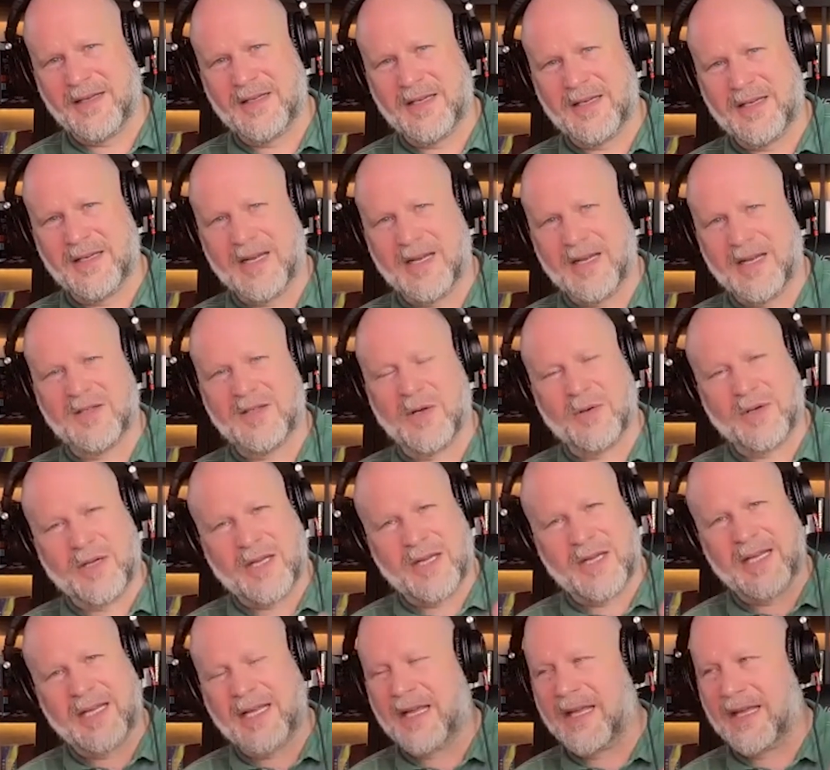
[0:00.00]
And so
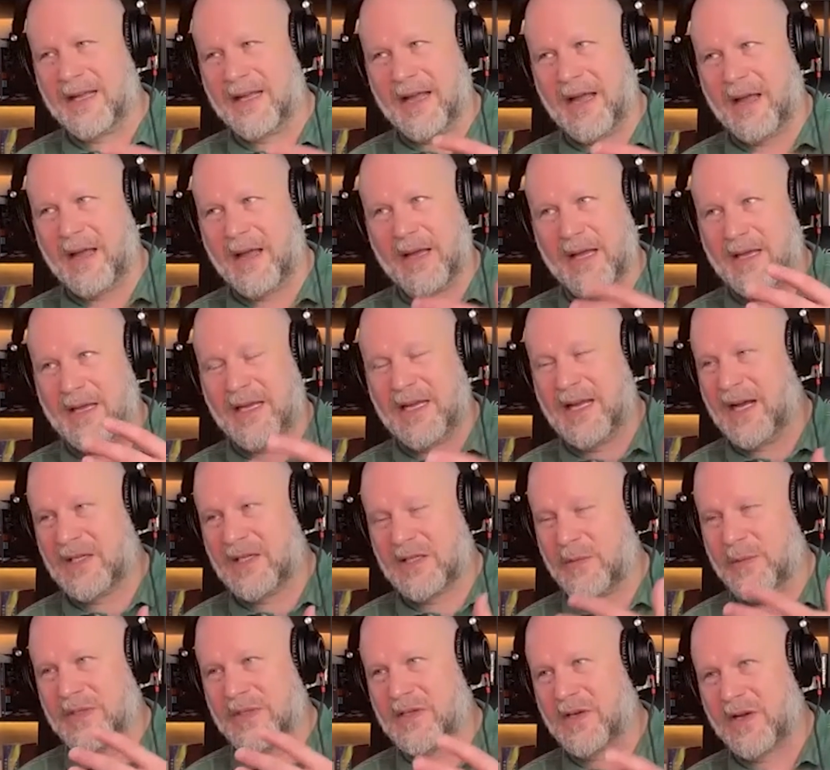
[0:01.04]
he
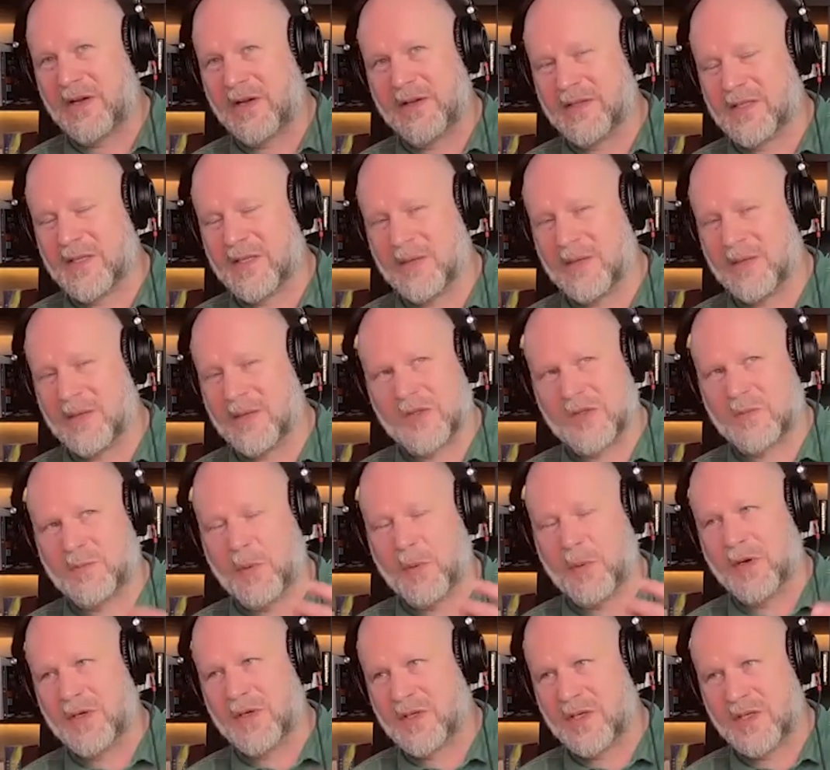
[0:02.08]
actually would tell us about
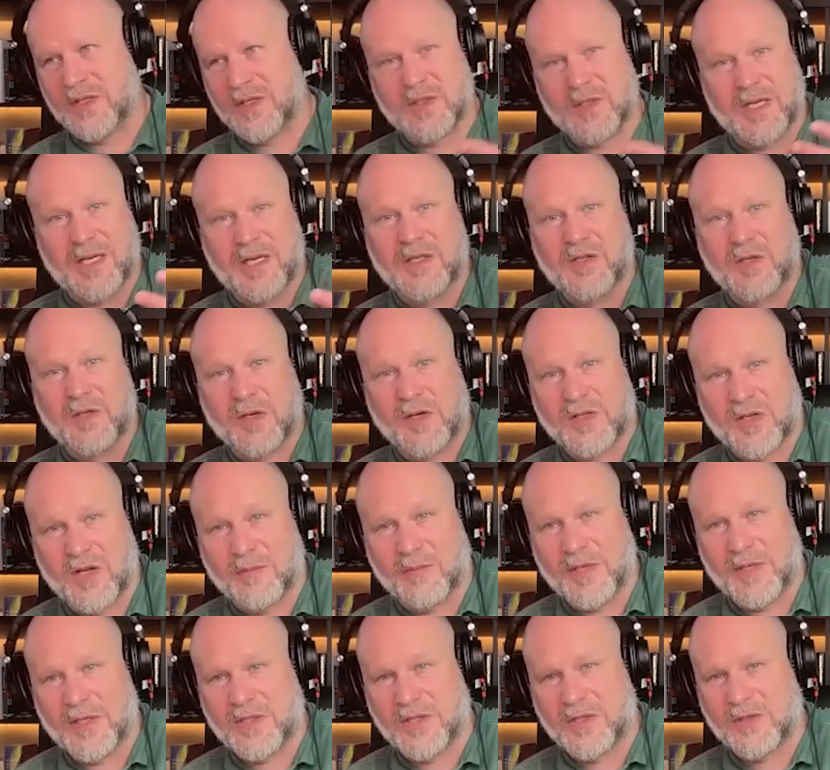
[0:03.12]
sports, because he took us
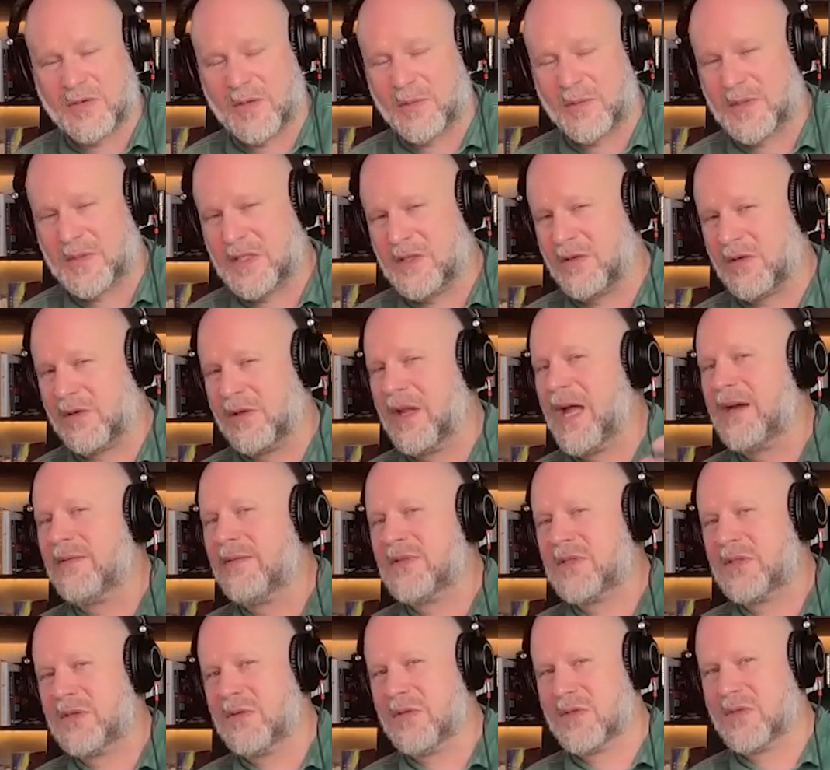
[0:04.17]
on mission trips. He took a lot
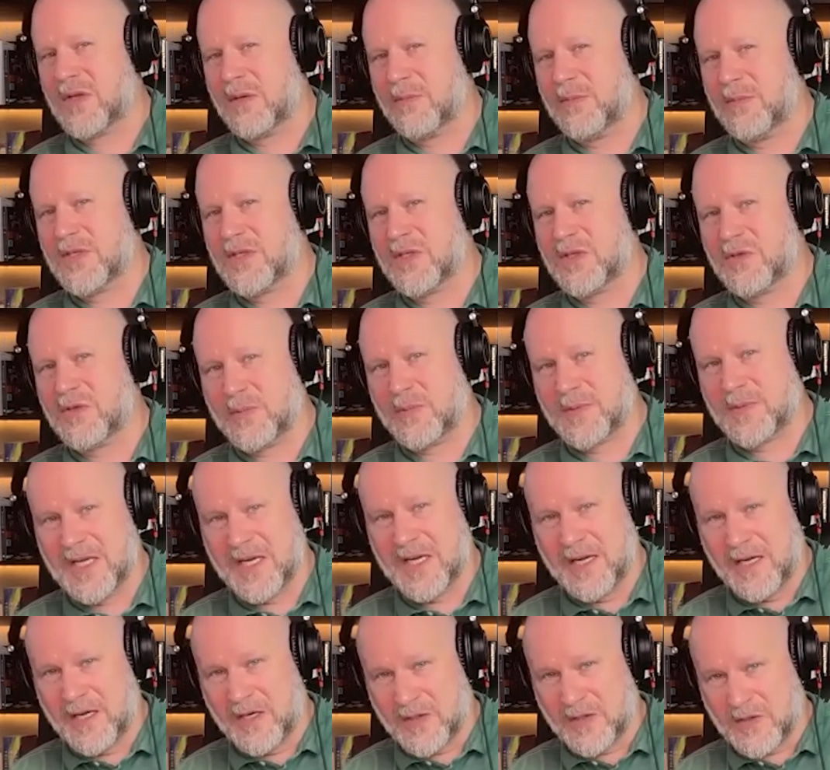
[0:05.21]
of students on mission trips
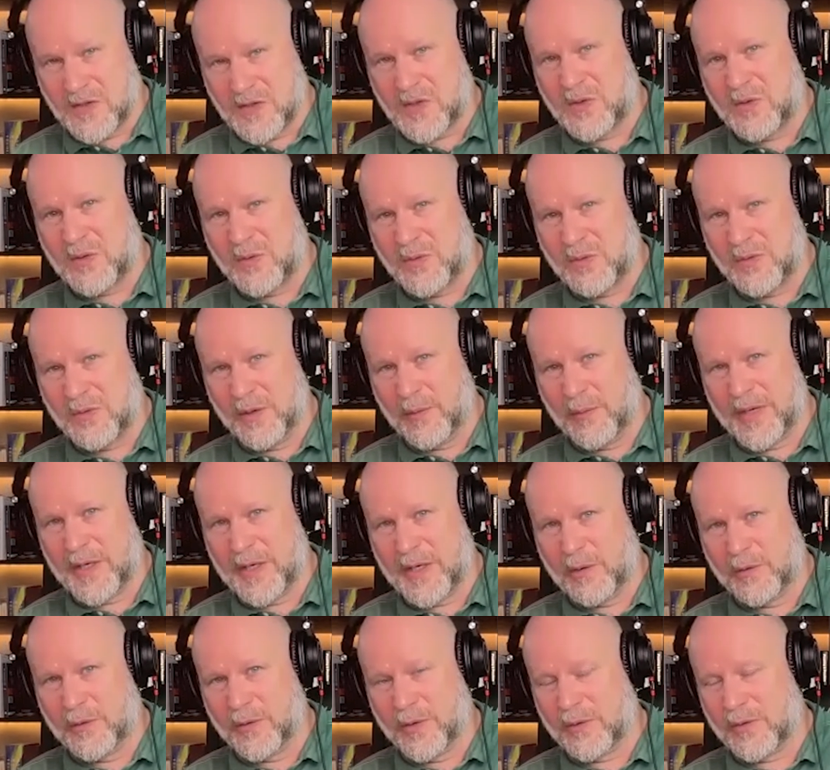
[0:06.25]
to
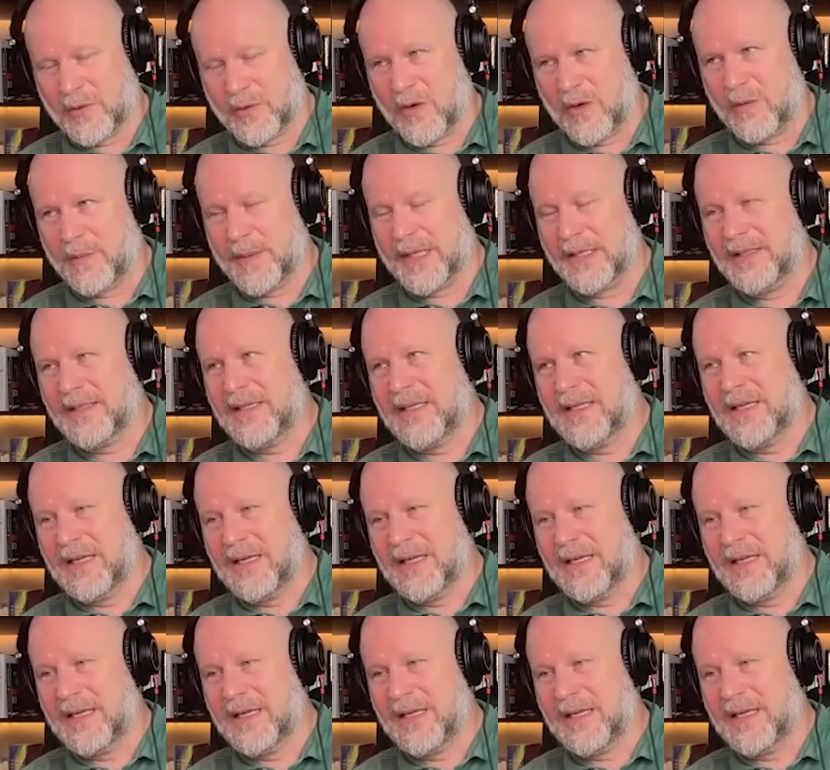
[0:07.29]
Ringold, Oklahoma.